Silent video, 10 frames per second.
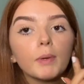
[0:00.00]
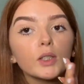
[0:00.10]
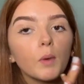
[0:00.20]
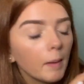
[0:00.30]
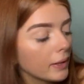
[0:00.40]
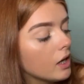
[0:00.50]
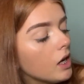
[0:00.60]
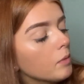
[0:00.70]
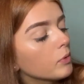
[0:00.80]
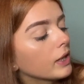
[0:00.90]
by swiping
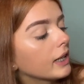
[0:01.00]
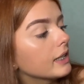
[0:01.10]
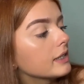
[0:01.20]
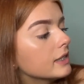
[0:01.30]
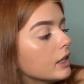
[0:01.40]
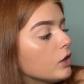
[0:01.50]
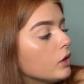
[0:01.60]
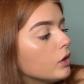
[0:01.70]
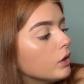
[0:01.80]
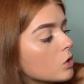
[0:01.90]
up.
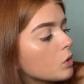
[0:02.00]
Continue.